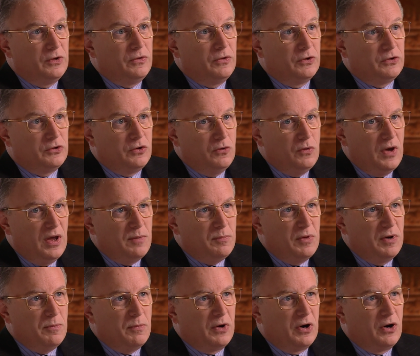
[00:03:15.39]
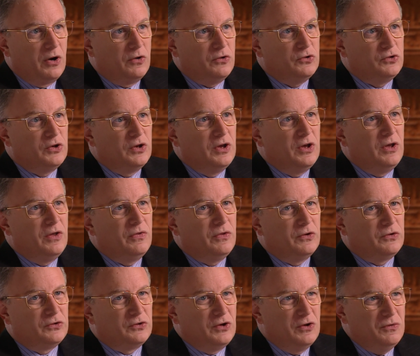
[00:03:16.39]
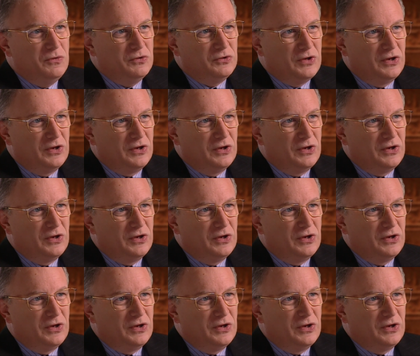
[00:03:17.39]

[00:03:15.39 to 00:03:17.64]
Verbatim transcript: The two had been merged. The students